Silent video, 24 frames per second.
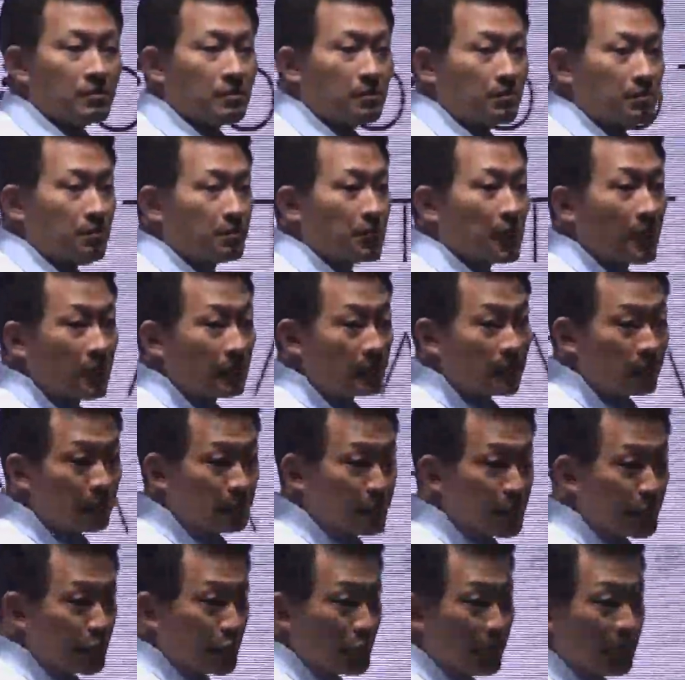But
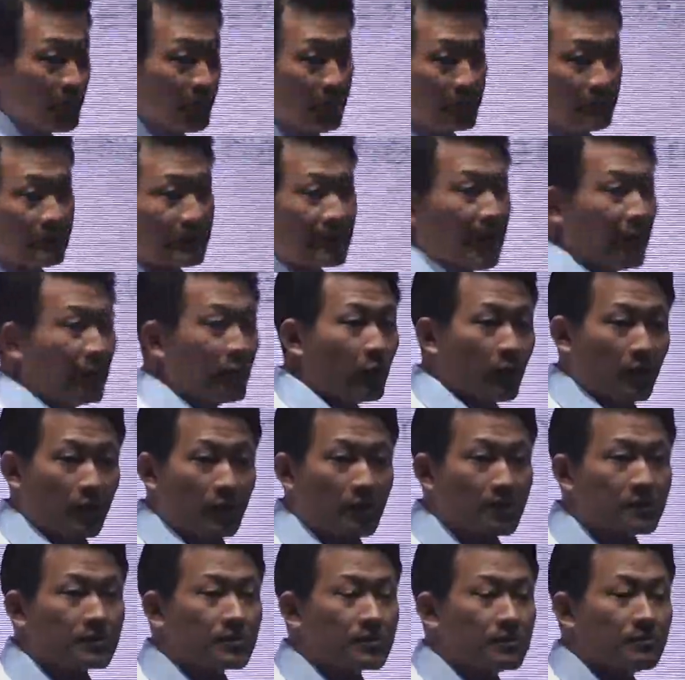between these
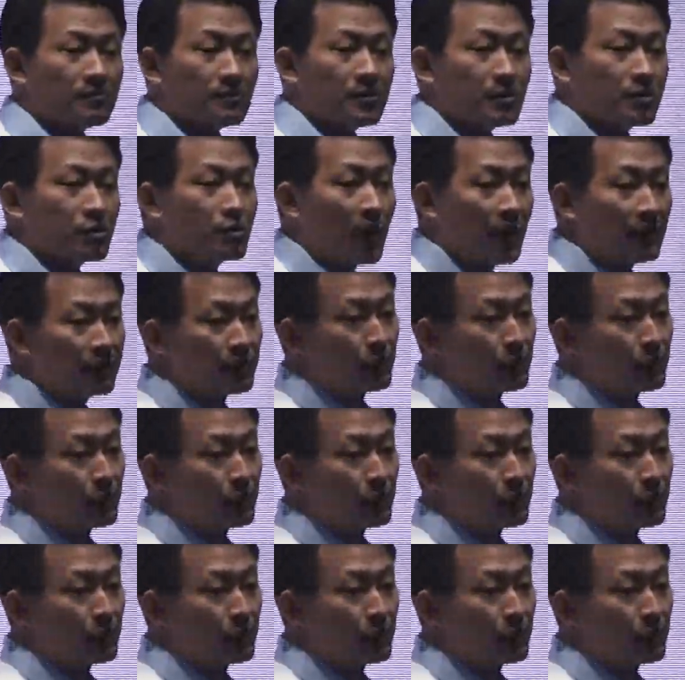networks, you have to